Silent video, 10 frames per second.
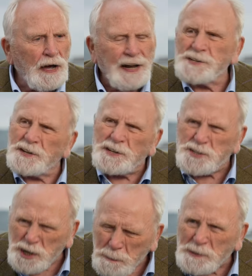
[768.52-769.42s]
And I said, the
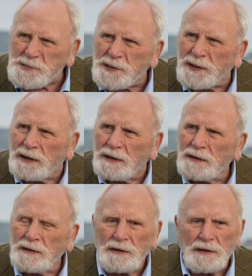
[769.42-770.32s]
cheapest thing?
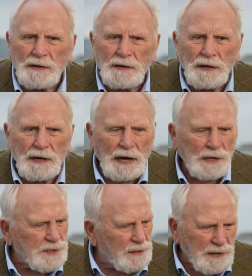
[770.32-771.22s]
I
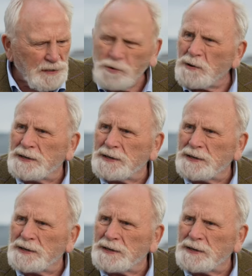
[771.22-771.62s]
said, I've got no